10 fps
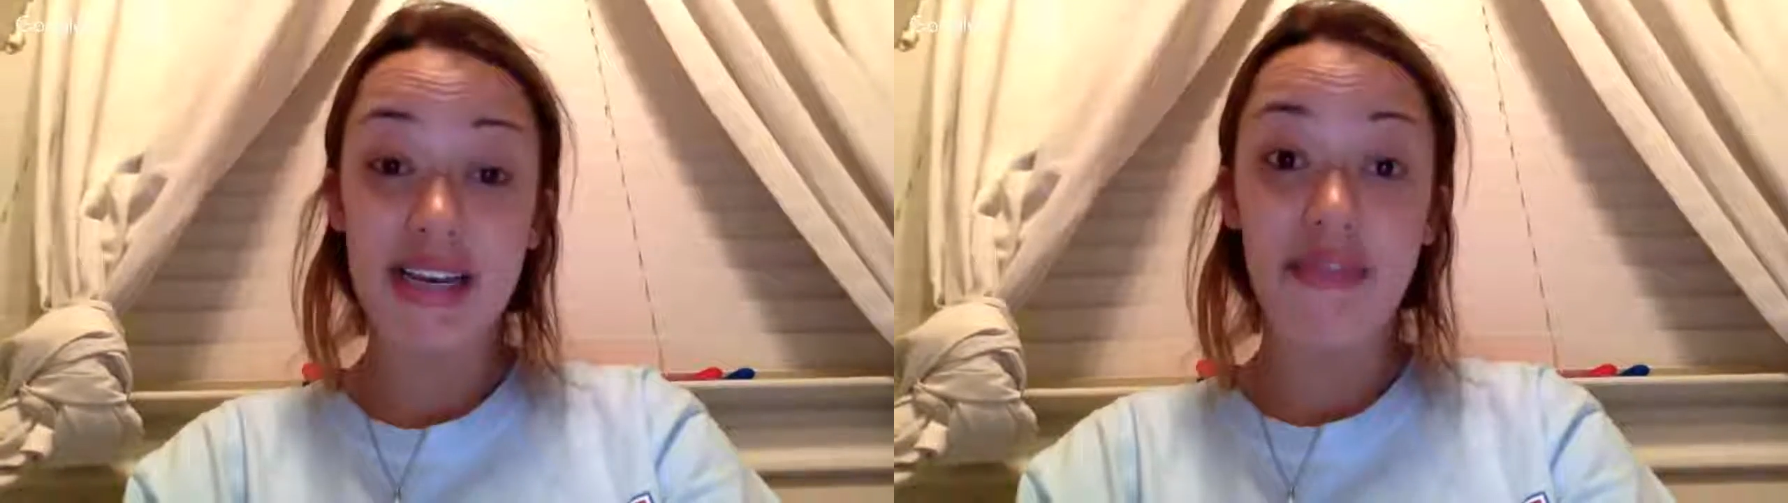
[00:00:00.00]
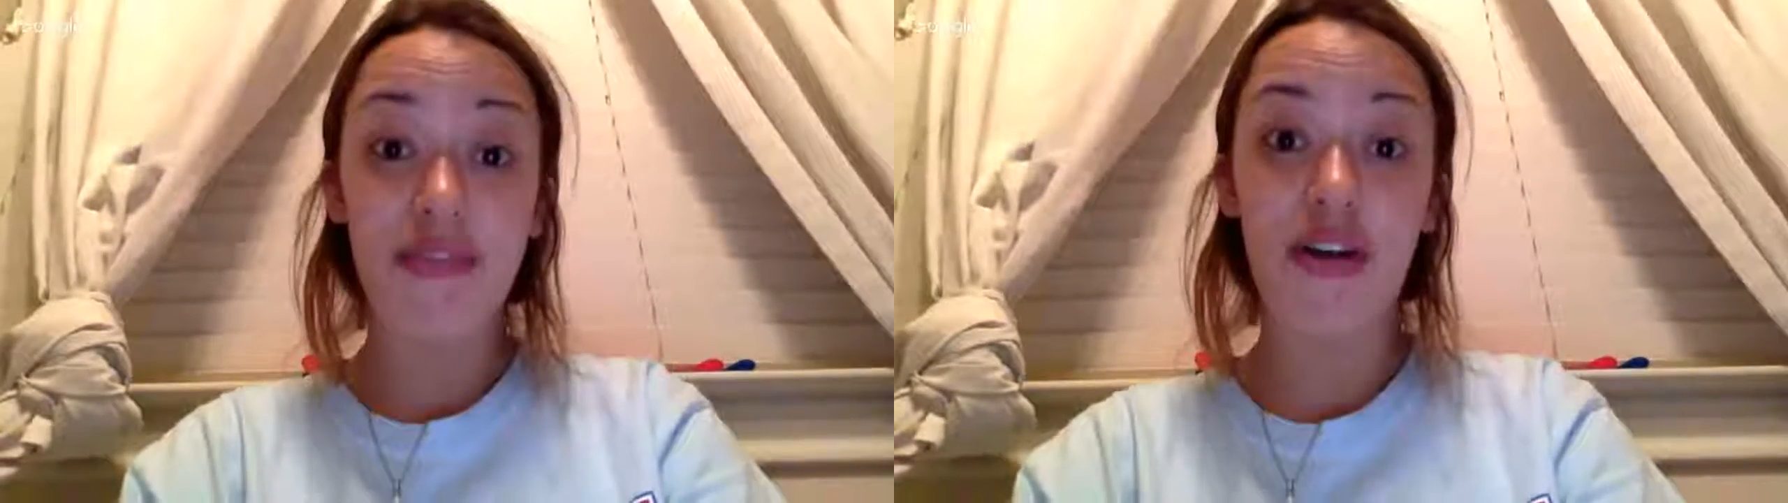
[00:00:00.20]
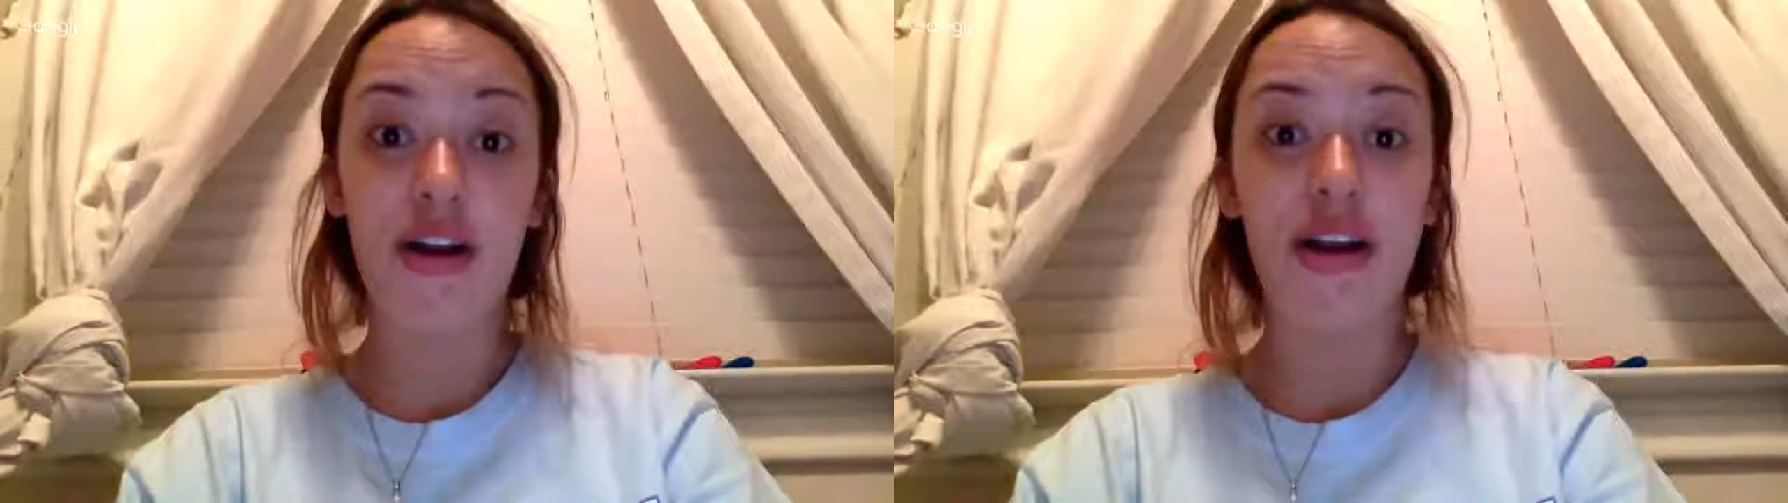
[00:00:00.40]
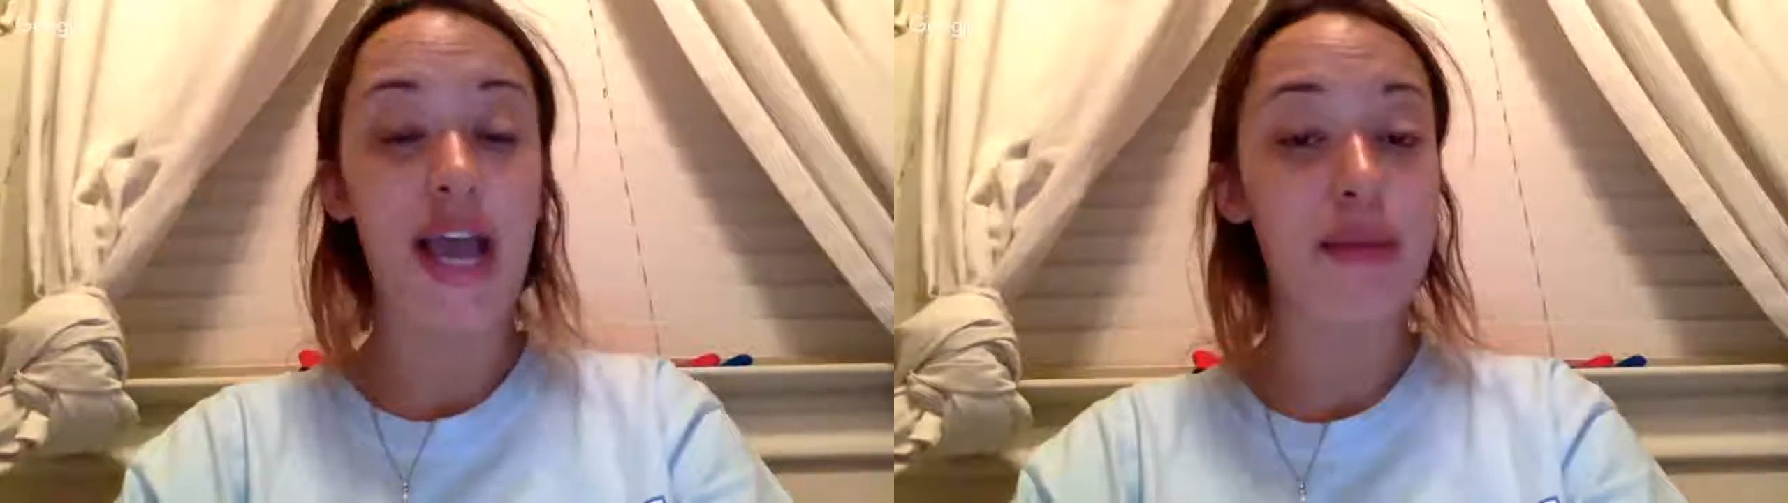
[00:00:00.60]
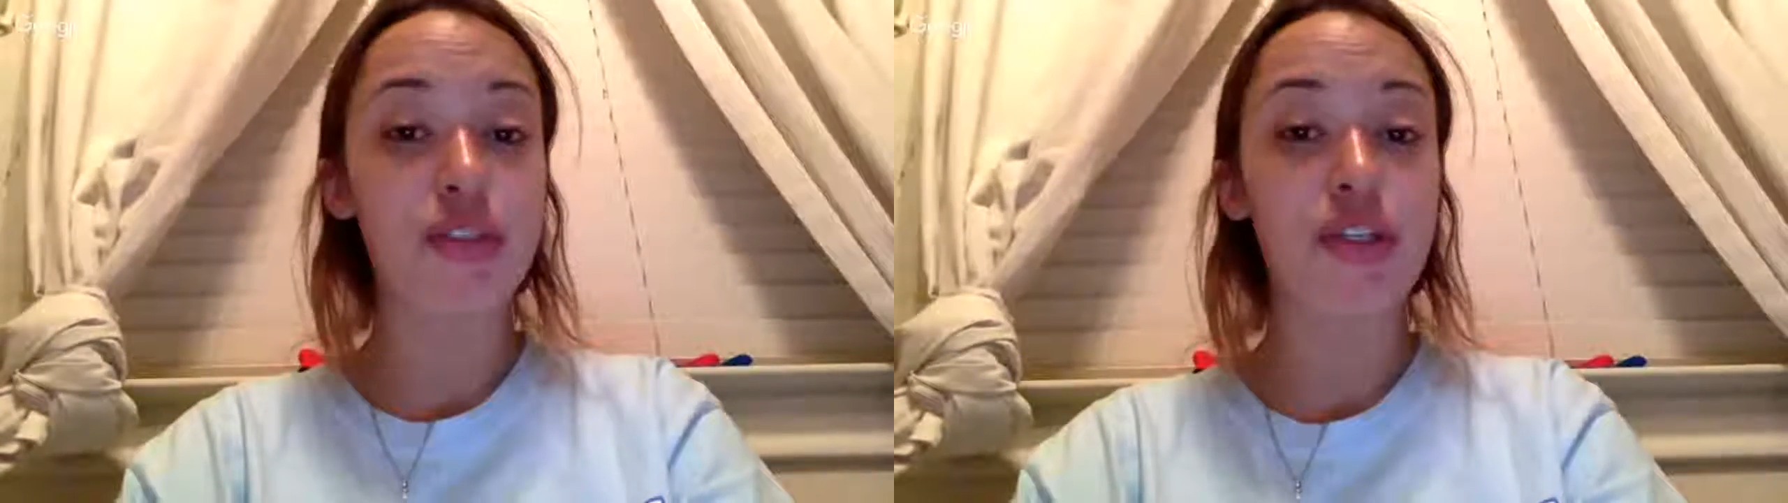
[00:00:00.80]
for
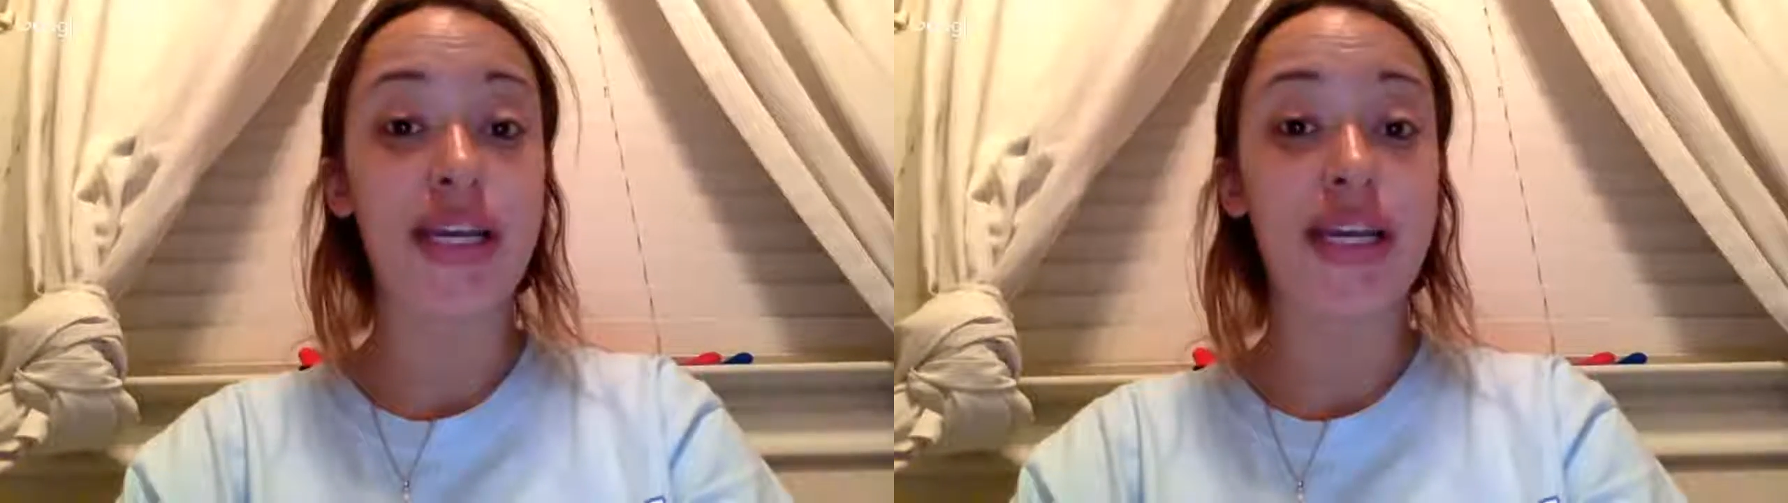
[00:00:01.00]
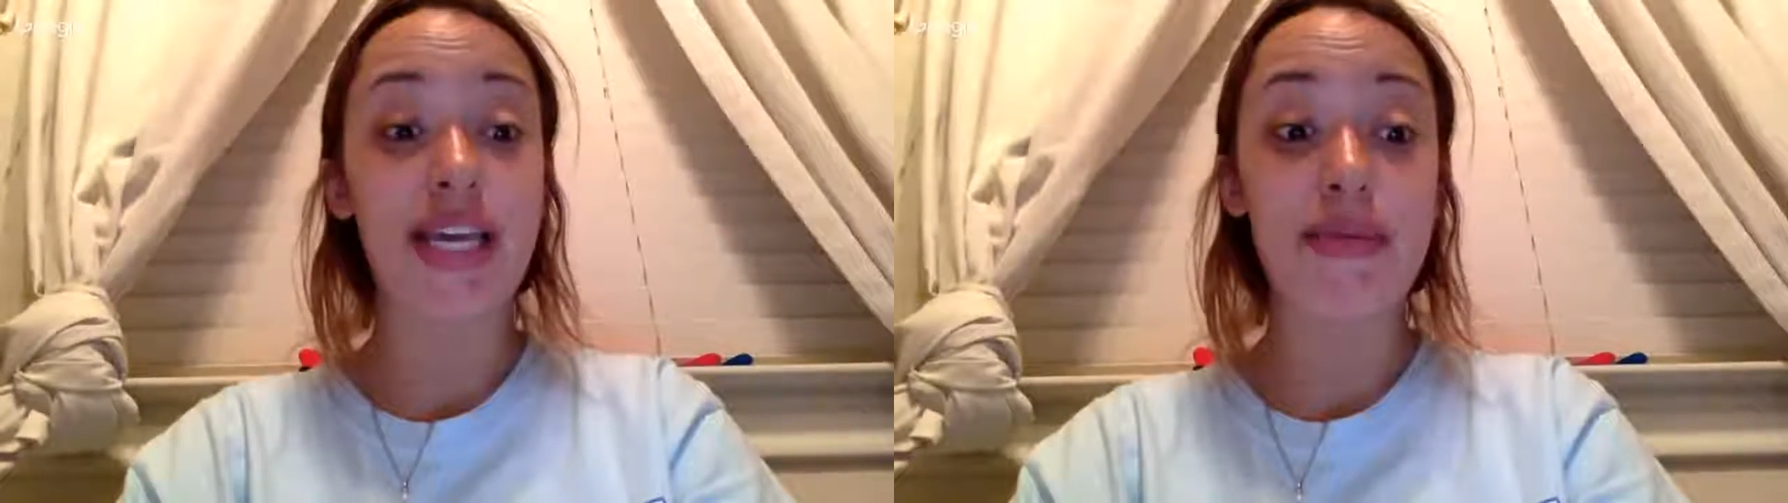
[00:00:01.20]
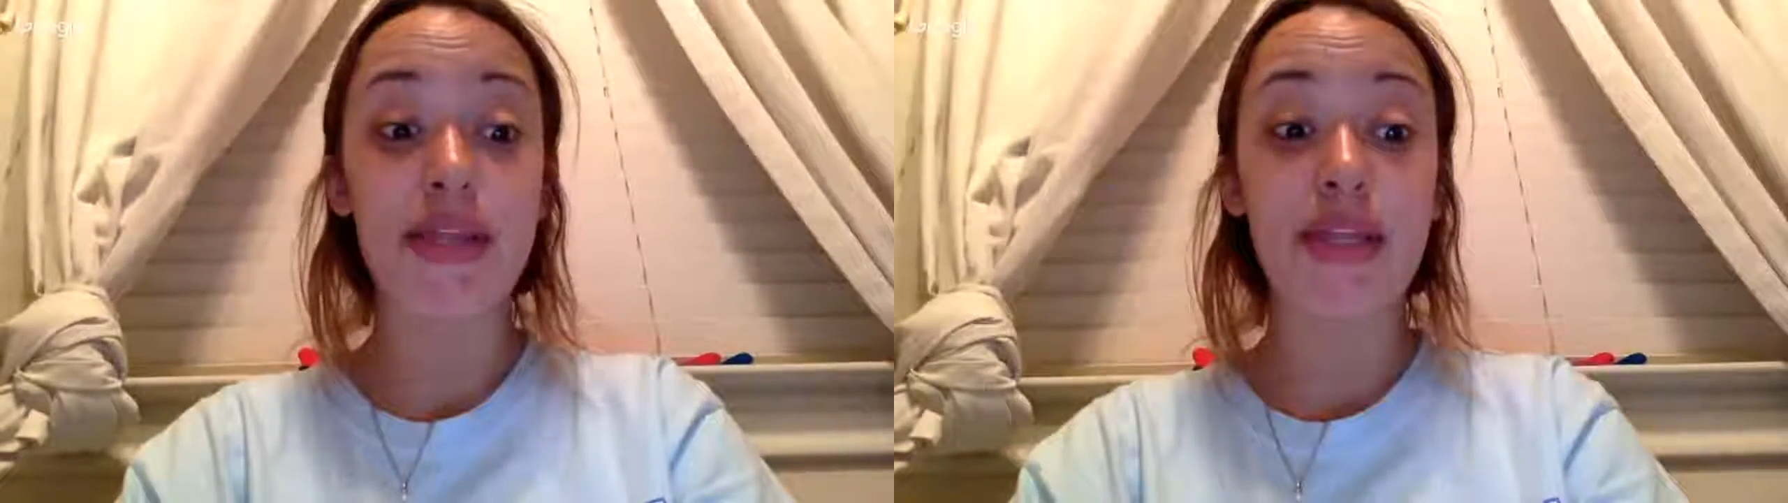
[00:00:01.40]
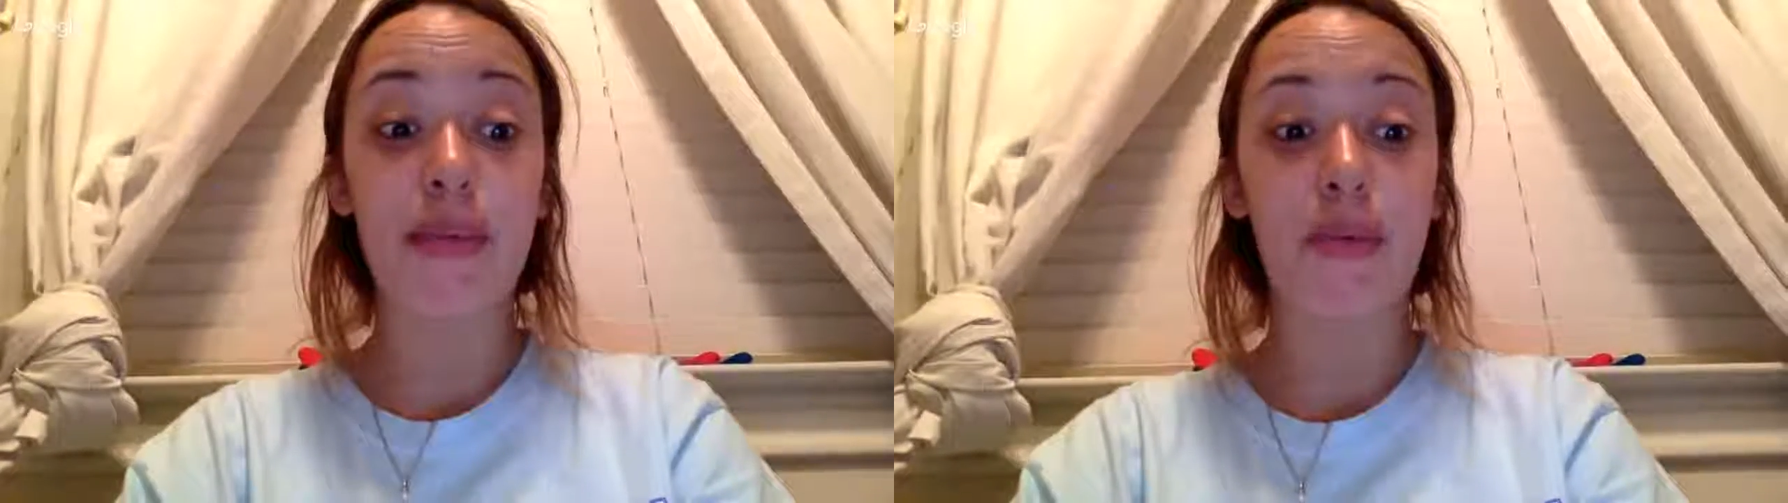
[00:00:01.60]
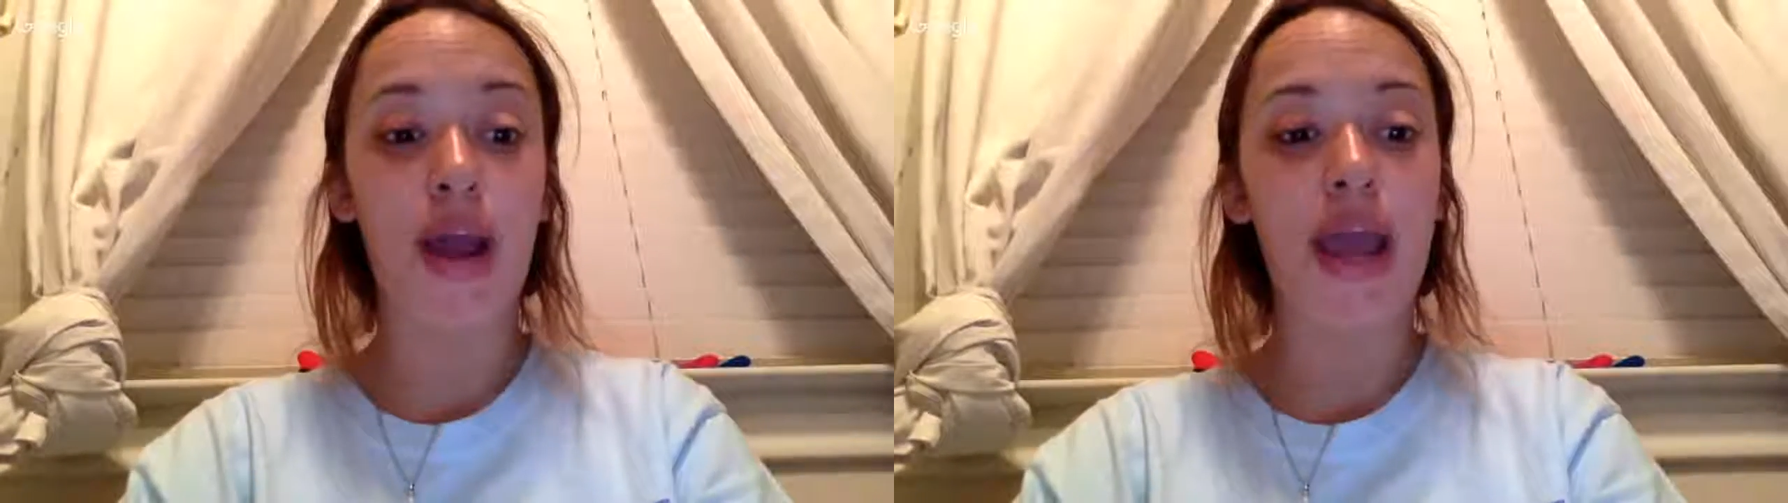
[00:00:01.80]
capturing and keeping their
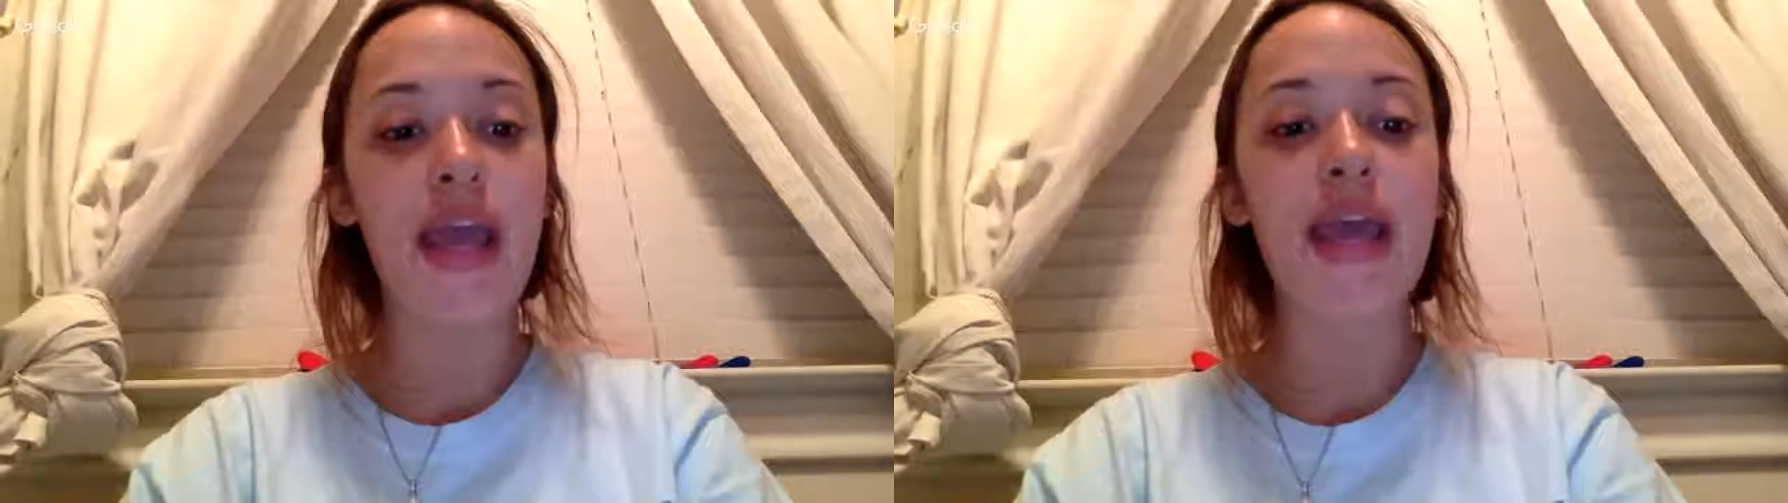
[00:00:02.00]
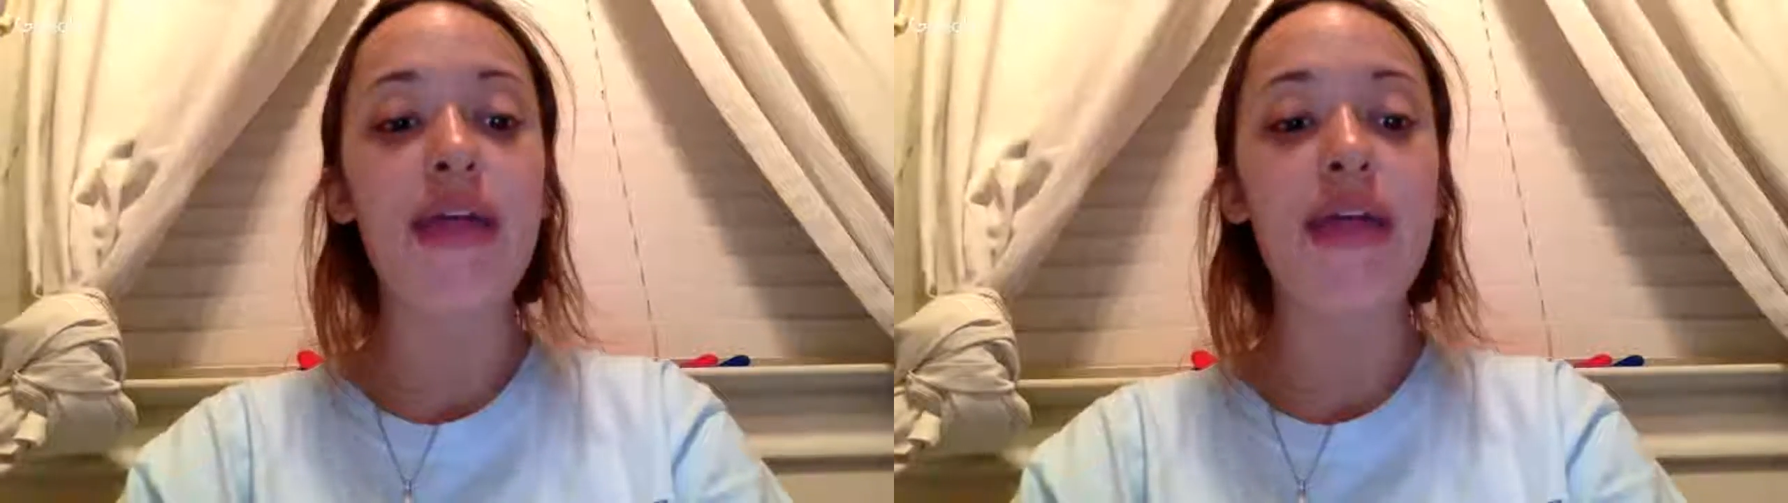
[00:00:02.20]
prey,